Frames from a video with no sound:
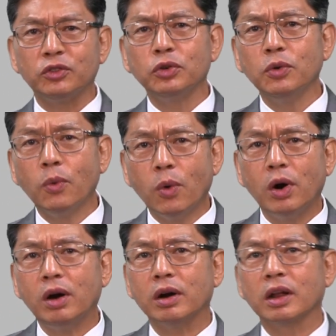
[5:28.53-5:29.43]
to
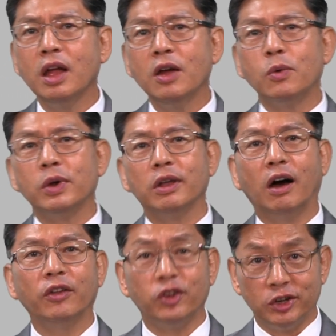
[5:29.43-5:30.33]
work with
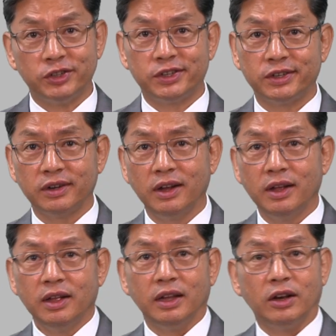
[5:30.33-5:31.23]
others,
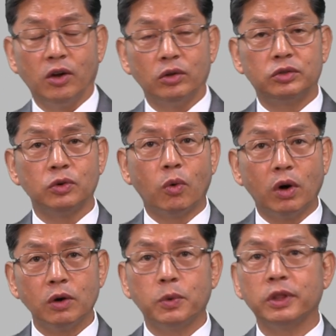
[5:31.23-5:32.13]
to
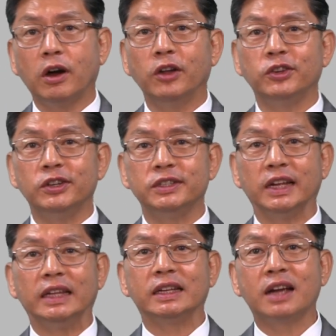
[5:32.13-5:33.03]
work with others
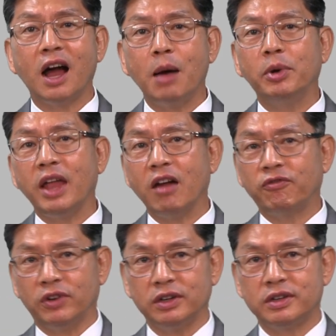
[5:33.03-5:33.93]
in common
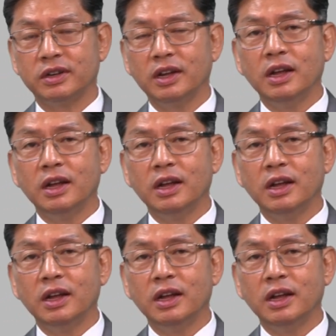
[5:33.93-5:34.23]
effort.